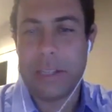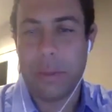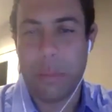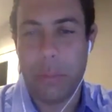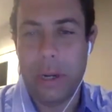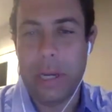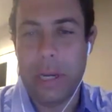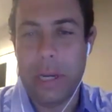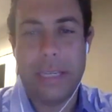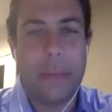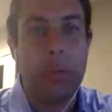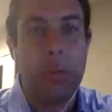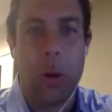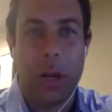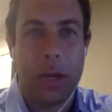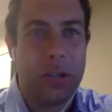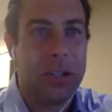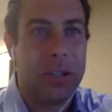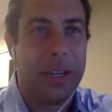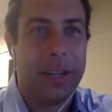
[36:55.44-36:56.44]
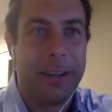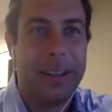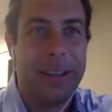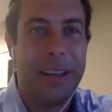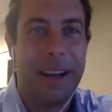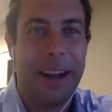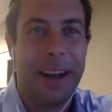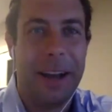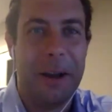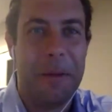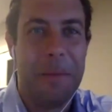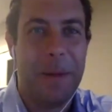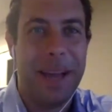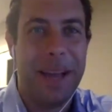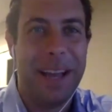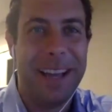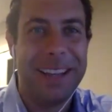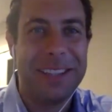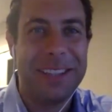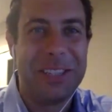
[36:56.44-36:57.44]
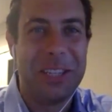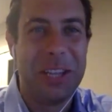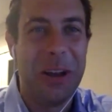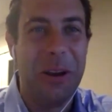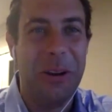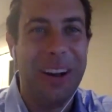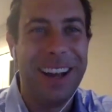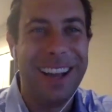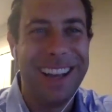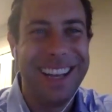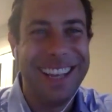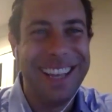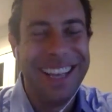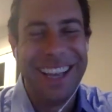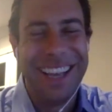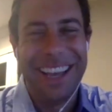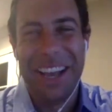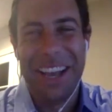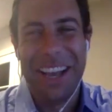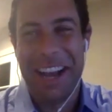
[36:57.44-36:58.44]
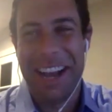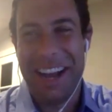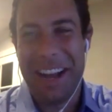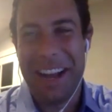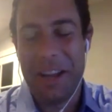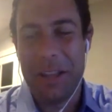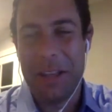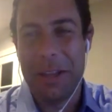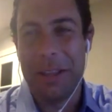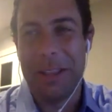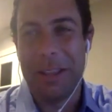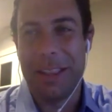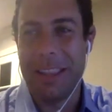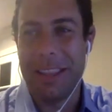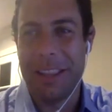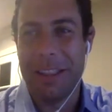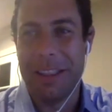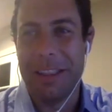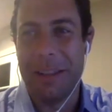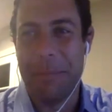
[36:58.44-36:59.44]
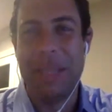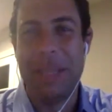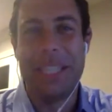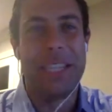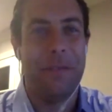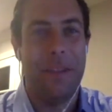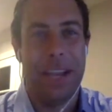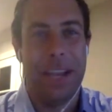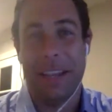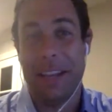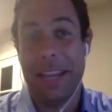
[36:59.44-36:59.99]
a pretty deep question. So let me see if I can